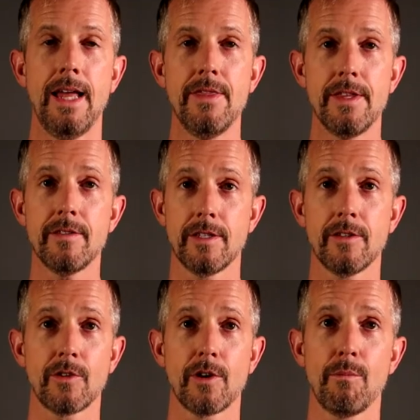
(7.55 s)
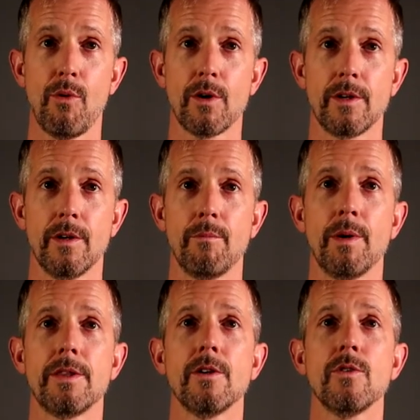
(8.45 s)
And these things are important,
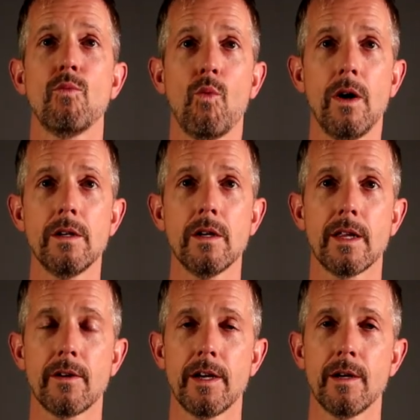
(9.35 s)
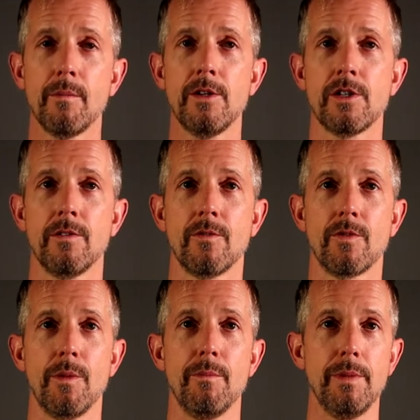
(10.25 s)
but there's one glaring omission
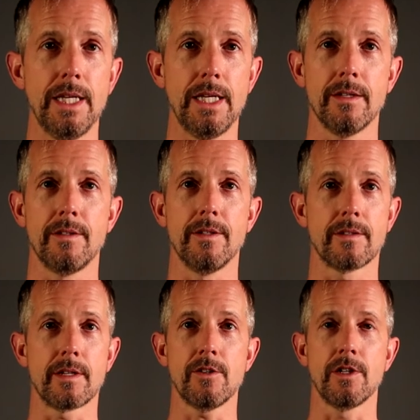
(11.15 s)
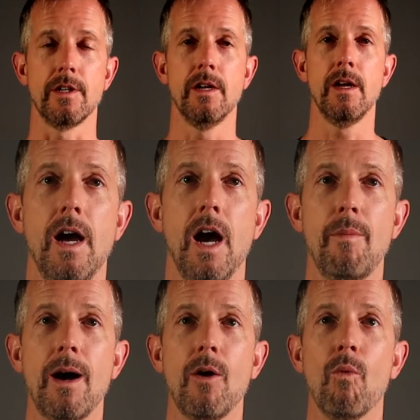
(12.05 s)
from the media discussion
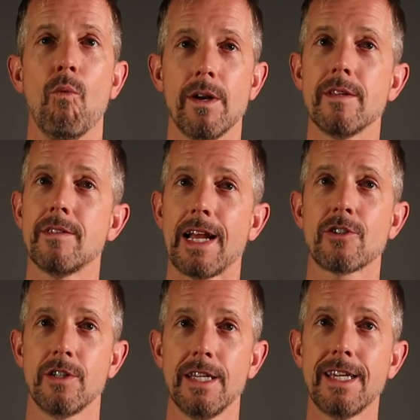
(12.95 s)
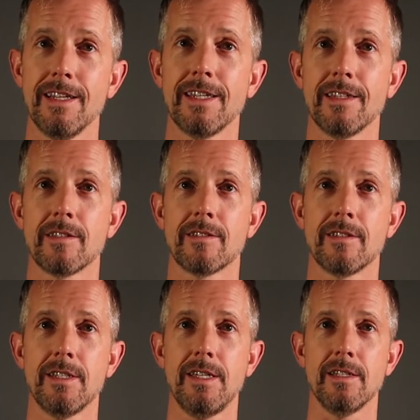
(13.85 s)
about what is actually killing this
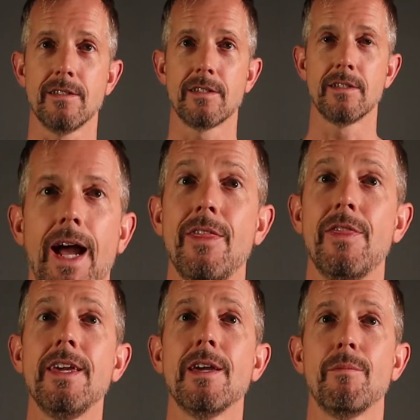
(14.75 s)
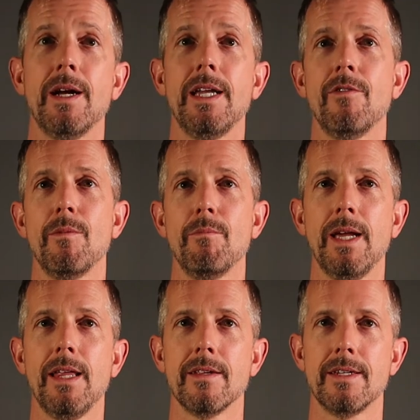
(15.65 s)
disease. I think it might even
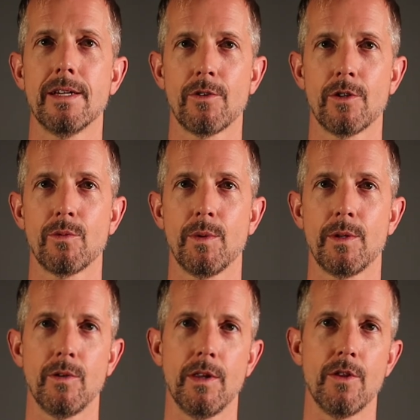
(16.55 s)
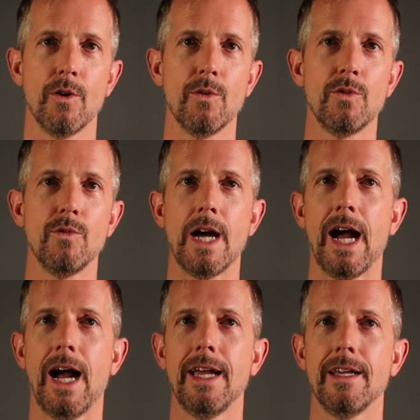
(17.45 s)
mean the difference between those who
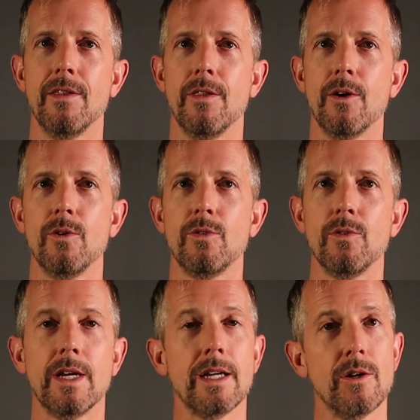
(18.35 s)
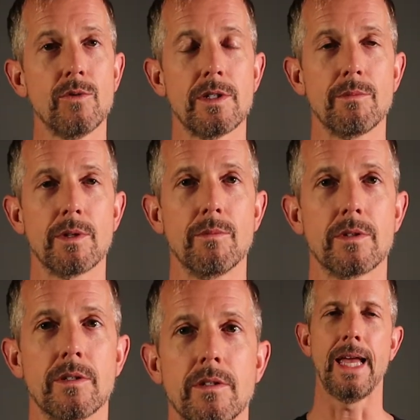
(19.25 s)
die and those who get no
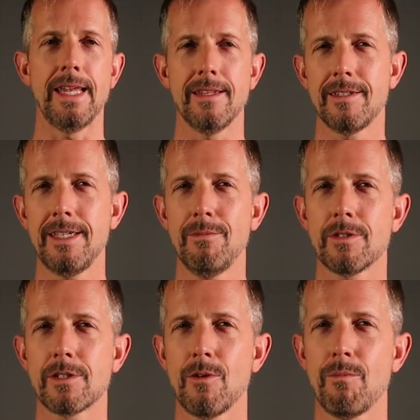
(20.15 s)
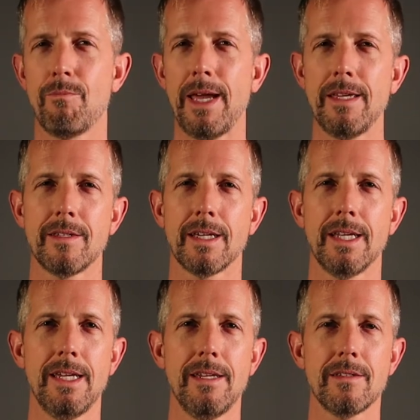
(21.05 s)
symptoms. And it seems so basic
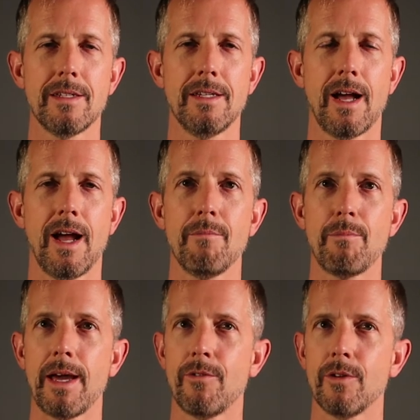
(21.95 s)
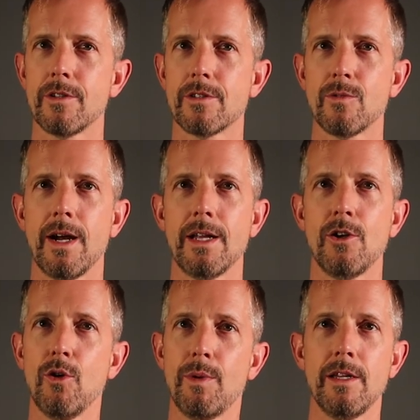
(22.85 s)
and easy, I'm baffled as to why
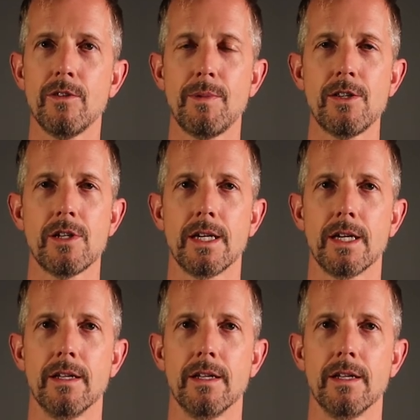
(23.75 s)
nobody is mentioning